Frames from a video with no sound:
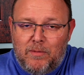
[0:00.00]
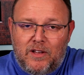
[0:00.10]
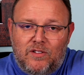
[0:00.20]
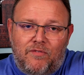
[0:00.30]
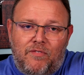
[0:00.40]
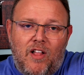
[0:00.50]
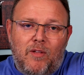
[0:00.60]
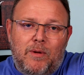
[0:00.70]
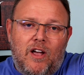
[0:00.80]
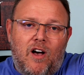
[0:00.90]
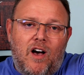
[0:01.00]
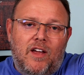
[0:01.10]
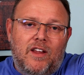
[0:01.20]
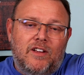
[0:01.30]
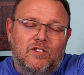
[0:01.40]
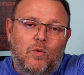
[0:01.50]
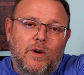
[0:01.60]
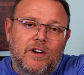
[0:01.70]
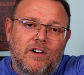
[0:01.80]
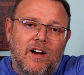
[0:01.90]
Please follow me on
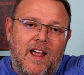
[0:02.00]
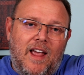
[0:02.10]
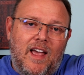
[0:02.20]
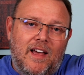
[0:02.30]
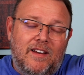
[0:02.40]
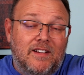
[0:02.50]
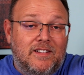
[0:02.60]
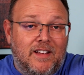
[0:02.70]
Twitter and